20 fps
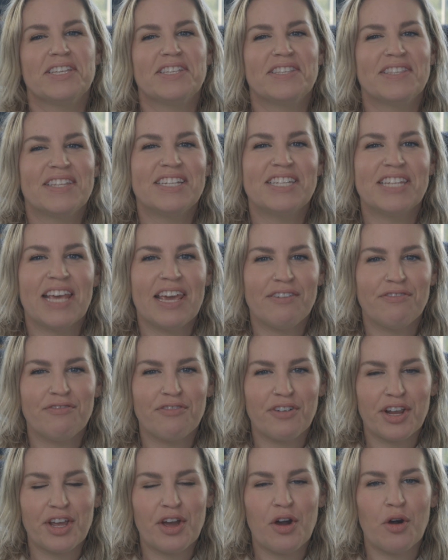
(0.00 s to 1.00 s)
is the
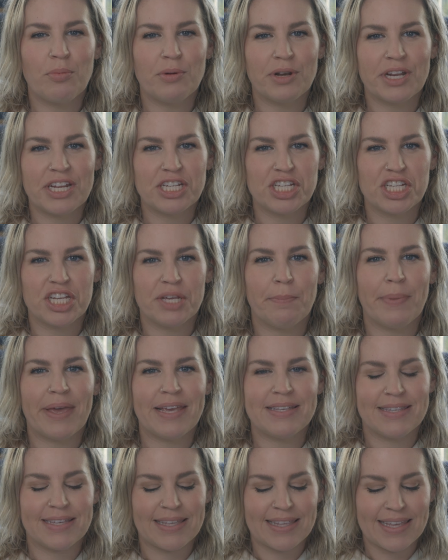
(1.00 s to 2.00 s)
day-free Hobonichi.
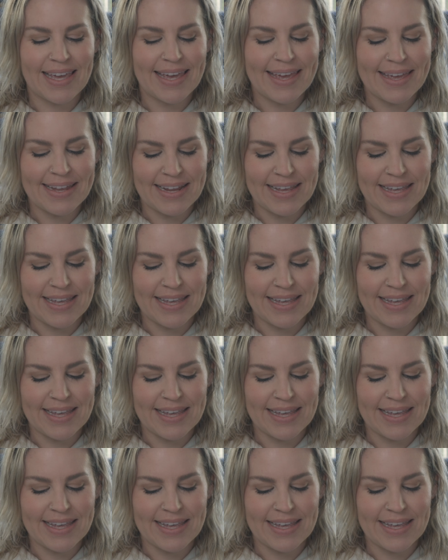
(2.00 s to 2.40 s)
Basically, it